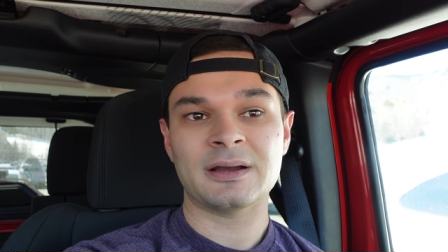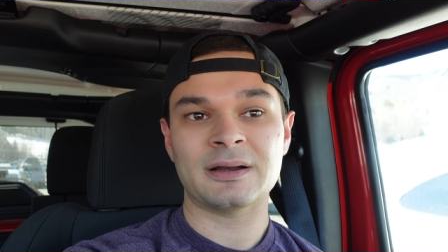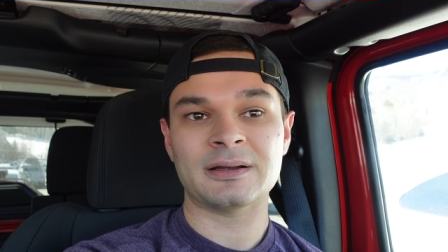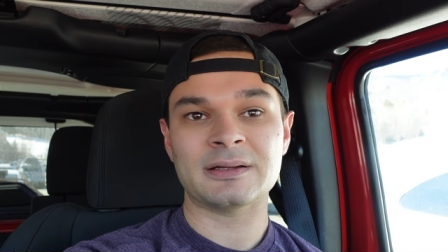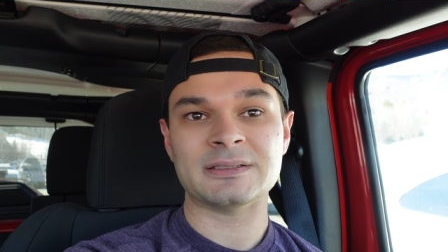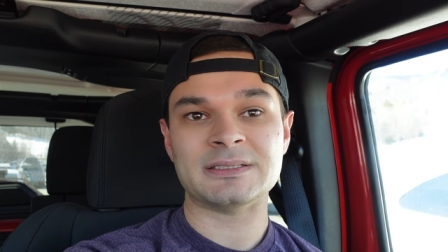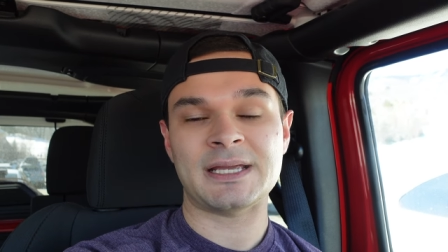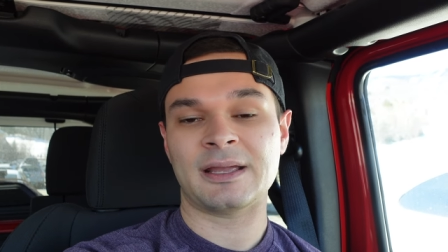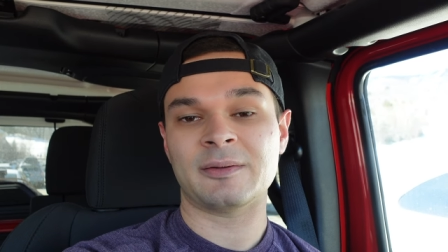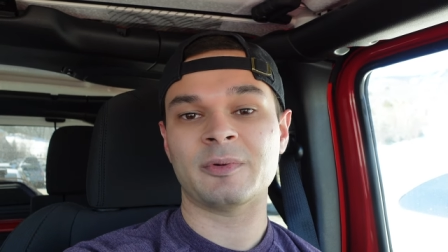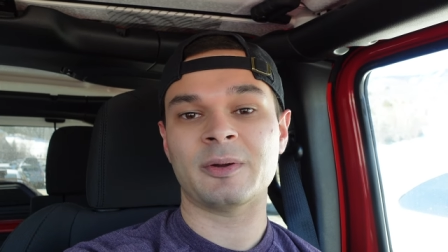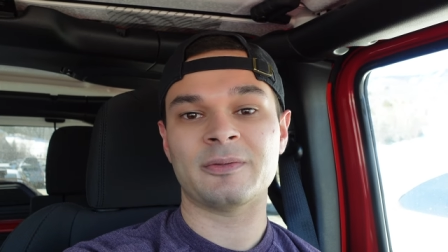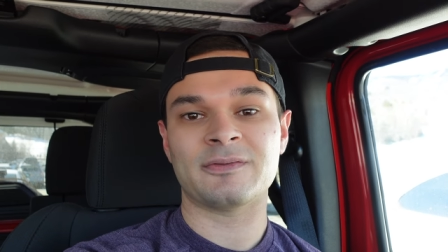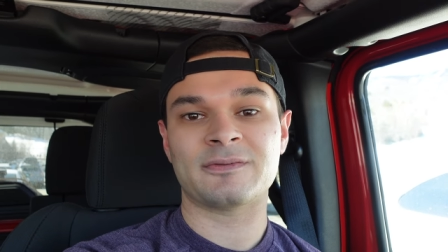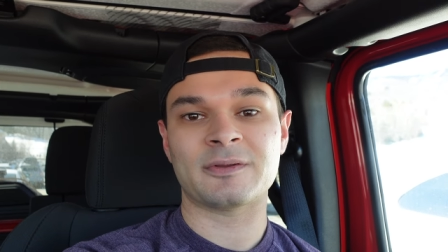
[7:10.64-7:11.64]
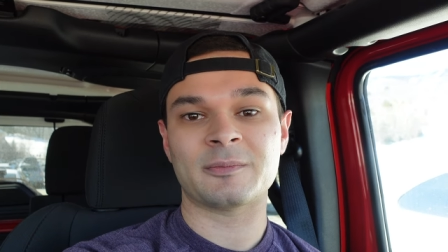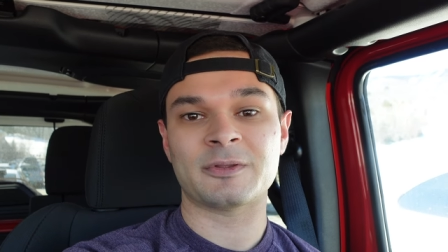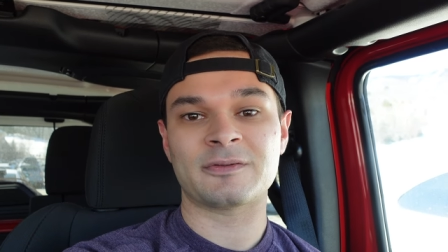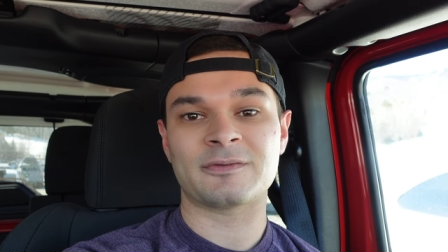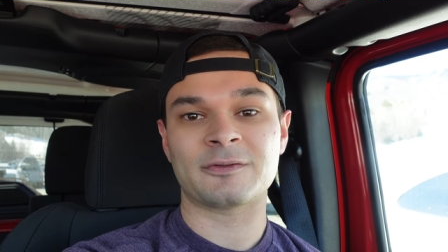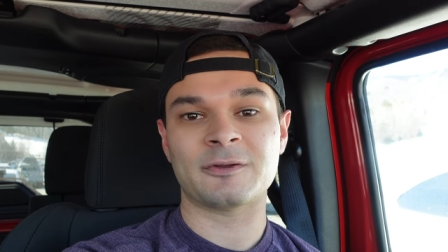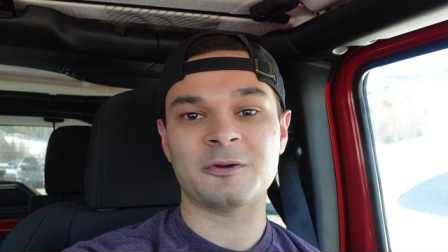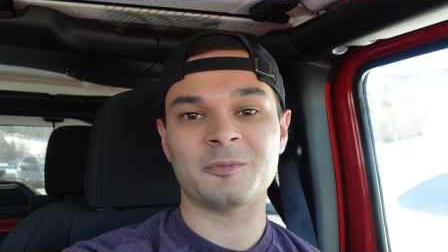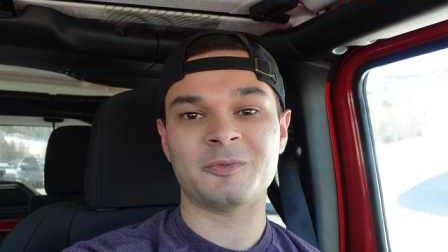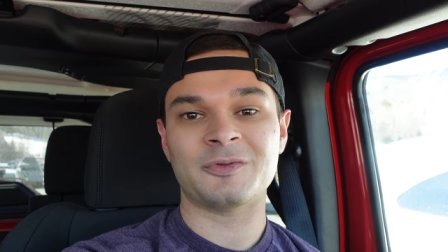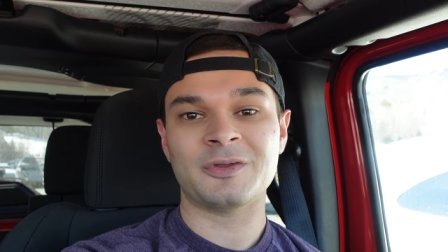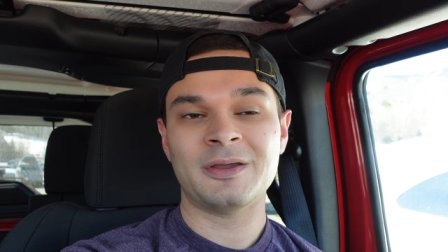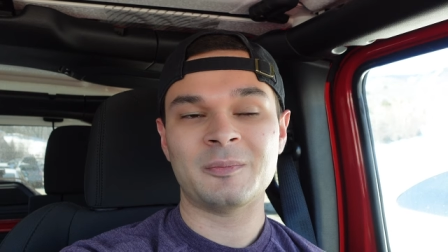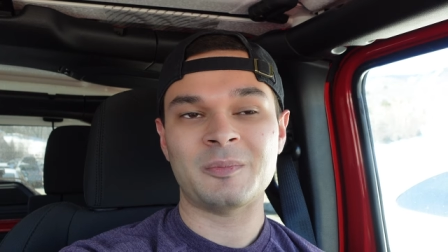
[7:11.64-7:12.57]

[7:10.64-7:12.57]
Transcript: uh, take him on some of the slopes.